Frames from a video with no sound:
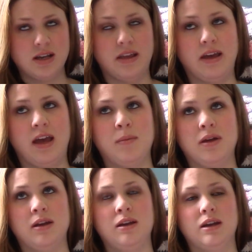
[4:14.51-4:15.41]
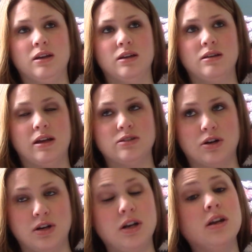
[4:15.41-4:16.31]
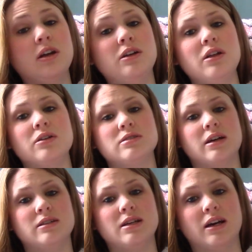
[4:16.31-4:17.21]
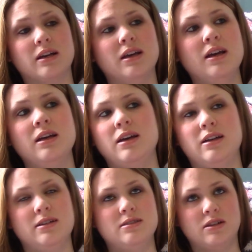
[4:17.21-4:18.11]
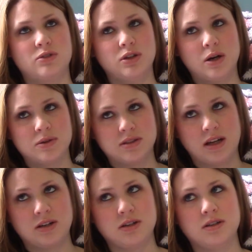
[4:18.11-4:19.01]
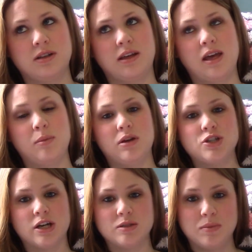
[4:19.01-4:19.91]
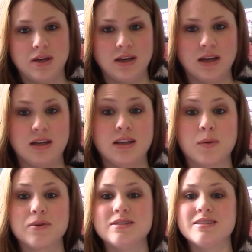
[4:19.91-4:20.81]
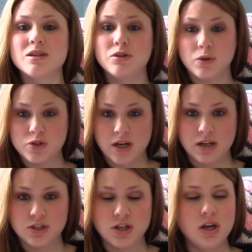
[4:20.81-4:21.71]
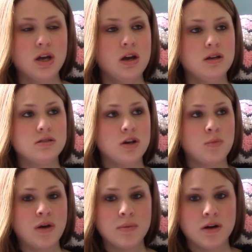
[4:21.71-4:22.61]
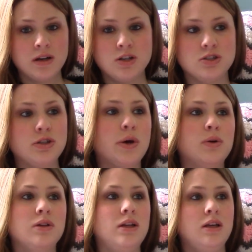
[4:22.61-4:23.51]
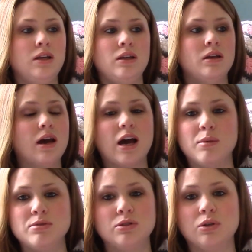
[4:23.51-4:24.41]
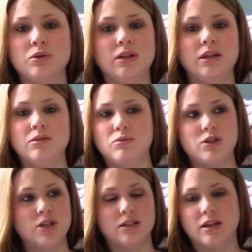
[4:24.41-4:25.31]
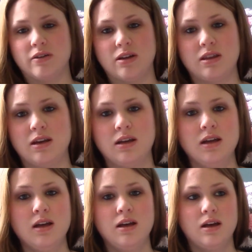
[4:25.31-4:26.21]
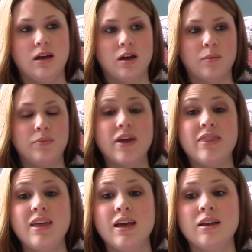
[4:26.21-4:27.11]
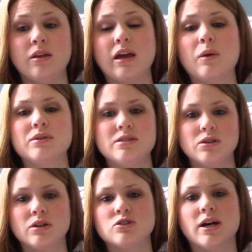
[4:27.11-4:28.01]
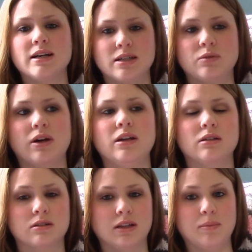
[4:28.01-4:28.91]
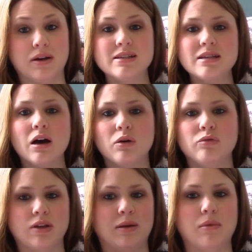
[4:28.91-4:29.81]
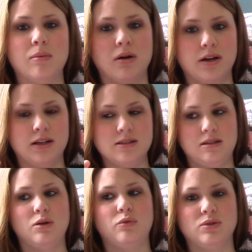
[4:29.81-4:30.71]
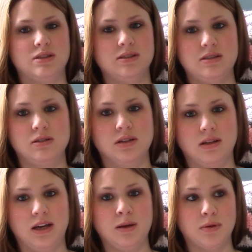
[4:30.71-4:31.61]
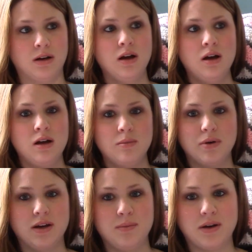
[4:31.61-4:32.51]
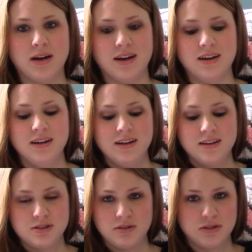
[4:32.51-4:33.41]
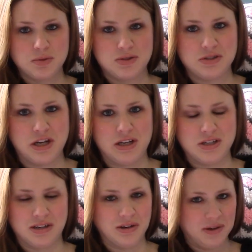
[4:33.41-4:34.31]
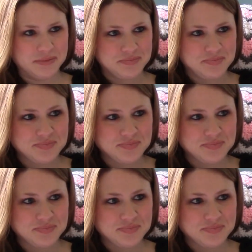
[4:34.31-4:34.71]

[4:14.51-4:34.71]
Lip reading: And they came in and they started another Cytotec, and then several hours later they came in and checked me again, and there was still no change. So my body just totally, absolutely rejected everything. And then, like, I was still contracting regularly myself. Like, my body itself was still in labor, but my cervix wasn't changing at all.